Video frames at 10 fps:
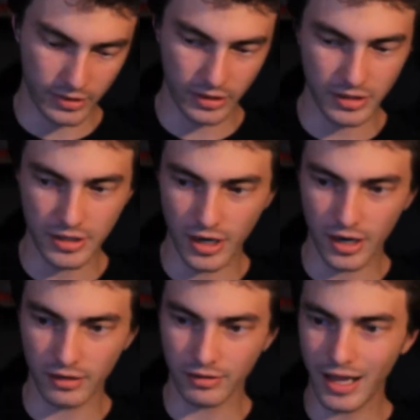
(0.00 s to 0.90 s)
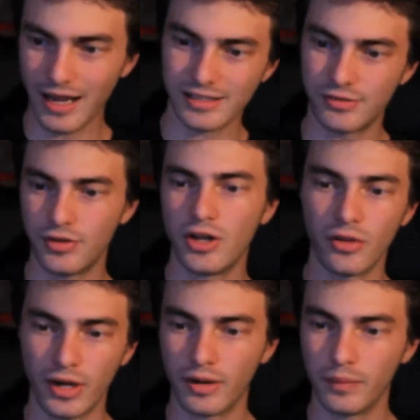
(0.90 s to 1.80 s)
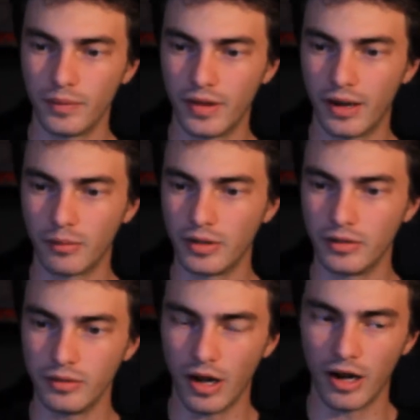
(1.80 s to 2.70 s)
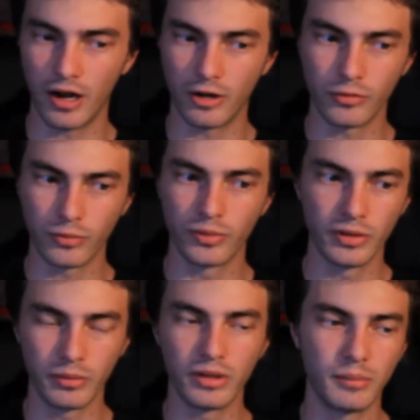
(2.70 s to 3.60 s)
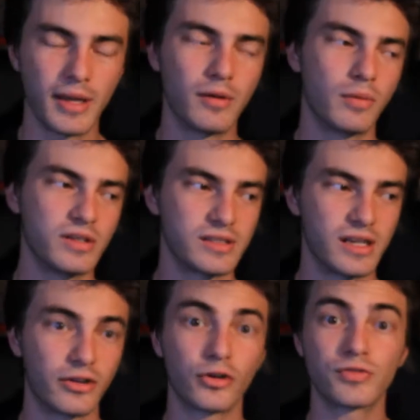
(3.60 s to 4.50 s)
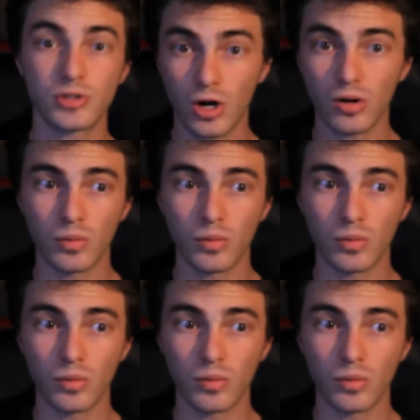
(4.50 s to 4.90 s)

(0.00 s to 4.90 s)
The last video that we really made was Nerf Star